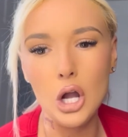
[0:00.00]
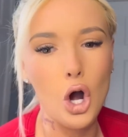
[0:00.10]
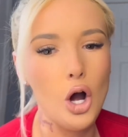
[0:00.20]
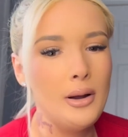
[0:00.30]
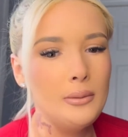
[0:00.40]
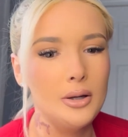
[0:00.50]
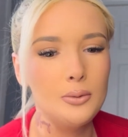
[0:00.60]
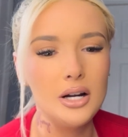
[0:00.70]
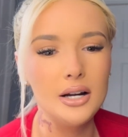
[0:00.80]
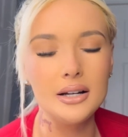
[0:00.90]
All my blood
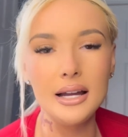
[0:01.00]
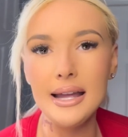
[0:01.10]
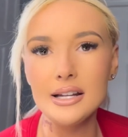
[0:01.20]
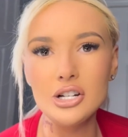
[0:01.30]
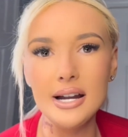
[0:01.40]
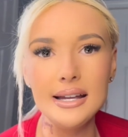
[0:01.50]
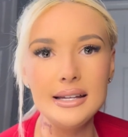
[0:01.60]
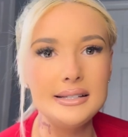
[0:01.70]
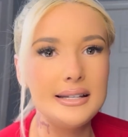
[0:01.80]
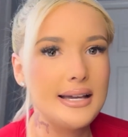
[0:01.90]
work,
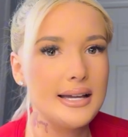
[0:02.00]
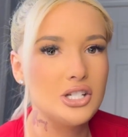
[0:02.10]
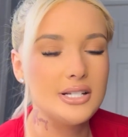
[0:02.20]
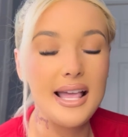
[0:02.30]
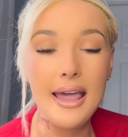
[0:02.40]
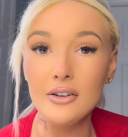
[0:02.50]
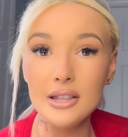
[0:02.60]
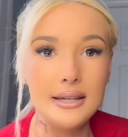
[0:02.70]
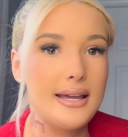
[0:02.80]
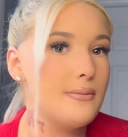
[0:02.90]
x-rays, EKGs,
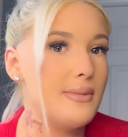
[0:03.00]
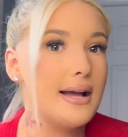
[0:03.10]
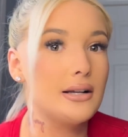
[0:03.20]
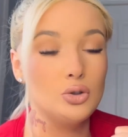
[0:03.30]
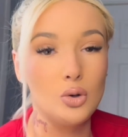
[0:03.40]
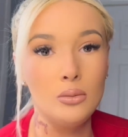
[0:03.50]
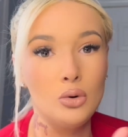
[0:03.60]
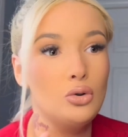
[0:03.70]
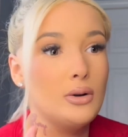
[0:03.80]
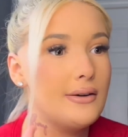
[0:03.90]
everything came back
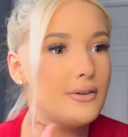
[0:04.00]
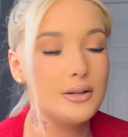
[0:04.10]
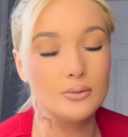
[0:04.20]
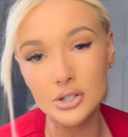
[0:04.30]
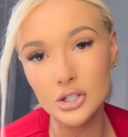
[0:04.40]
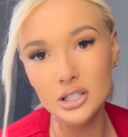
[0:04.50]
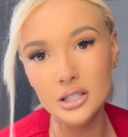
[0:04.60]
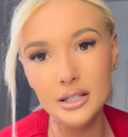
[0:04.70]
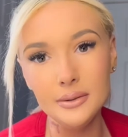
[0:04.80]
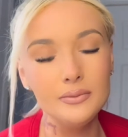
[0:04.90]
normal. Everything was
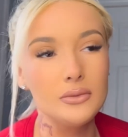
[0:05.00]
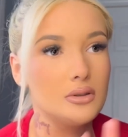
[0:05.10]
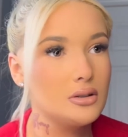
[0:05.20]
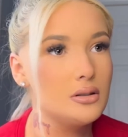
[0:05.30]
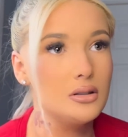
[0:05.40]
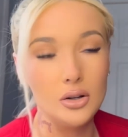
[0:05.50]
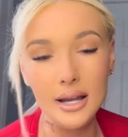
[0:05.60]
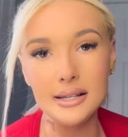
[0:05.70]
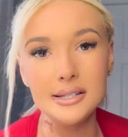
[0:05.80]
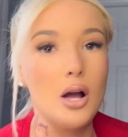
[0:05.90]
good.
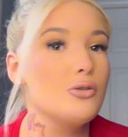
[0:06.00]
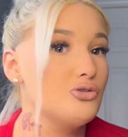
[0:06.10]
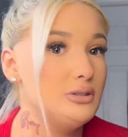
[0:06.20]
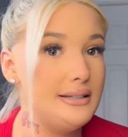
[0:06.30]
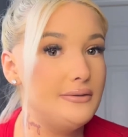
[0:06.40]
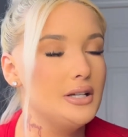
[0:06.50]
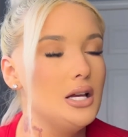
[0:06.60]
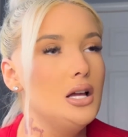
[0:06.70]
Okay, so I was relieved.